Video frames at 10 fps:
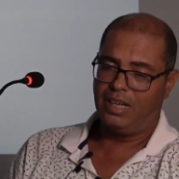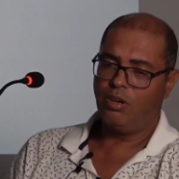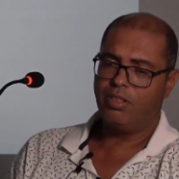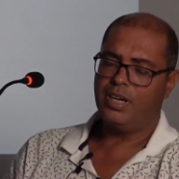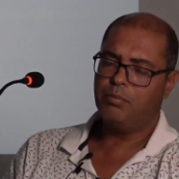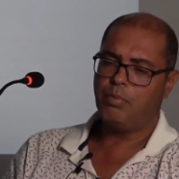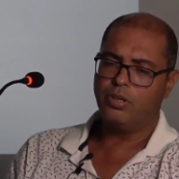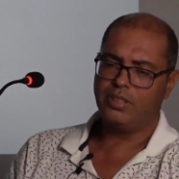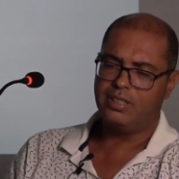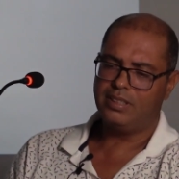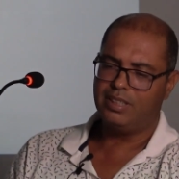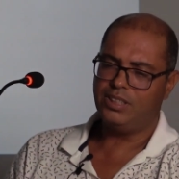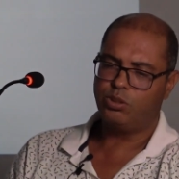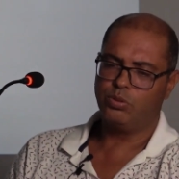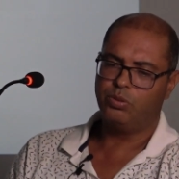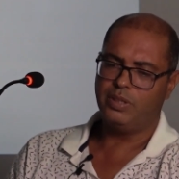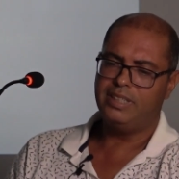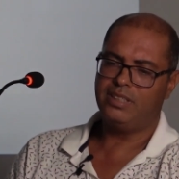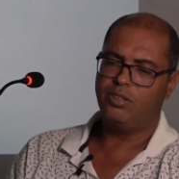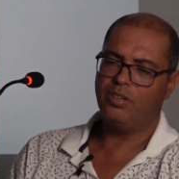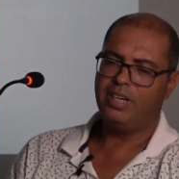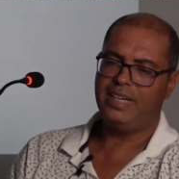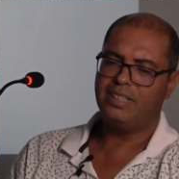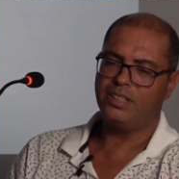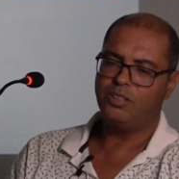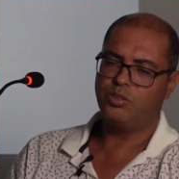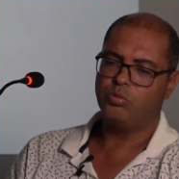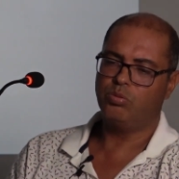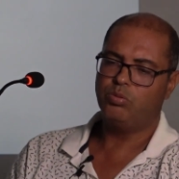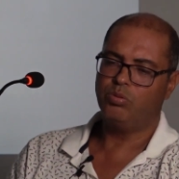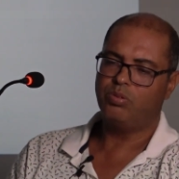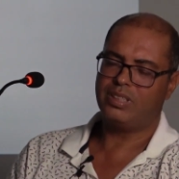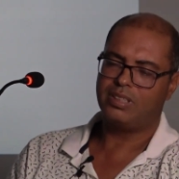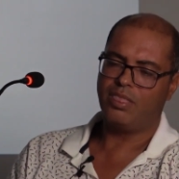Another important issue is related to